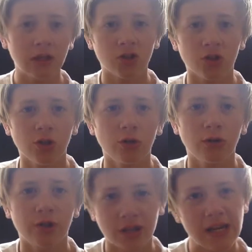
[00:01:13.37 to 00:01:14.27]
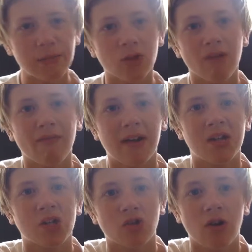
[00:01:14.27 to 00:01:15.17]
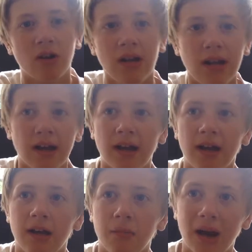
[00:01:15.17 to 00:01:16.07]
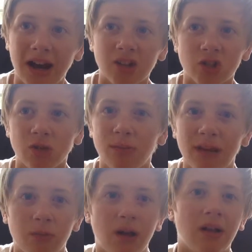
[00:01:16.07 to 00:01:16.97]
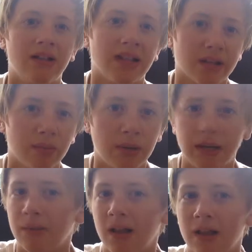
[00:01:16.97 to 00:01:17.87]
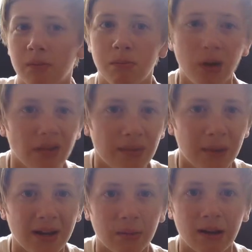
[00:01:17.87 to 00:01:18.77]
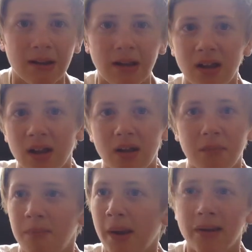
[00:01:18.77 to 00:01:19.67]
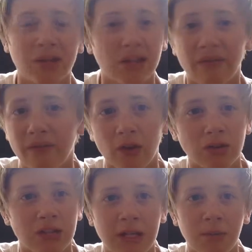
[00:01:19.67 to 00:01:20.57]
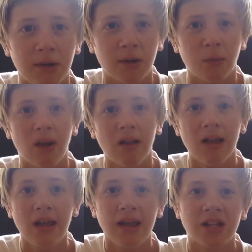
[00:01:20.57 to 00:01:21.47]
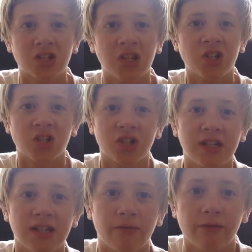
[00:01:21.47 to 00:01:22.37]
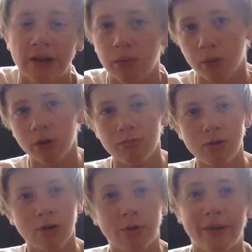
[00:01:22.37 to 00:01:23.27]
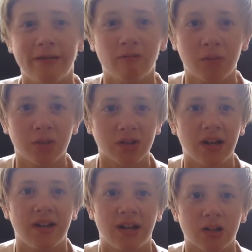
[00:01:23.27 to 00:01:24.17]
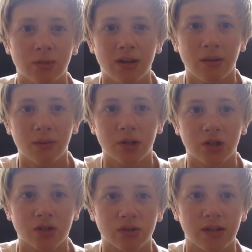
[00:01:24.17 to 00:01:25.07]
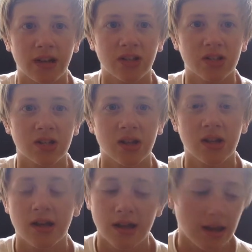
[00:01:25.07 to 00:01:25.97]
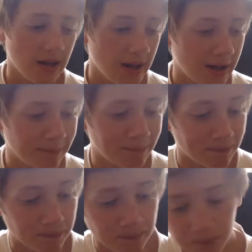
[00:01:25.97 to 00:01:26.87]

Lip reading: So the team's looking very strong. Atsu played well, Yedlin played well, Murphy played well, basically the full team played well. It's nice to see Freddie Woodman coming in from the side as well, which is nice. Again,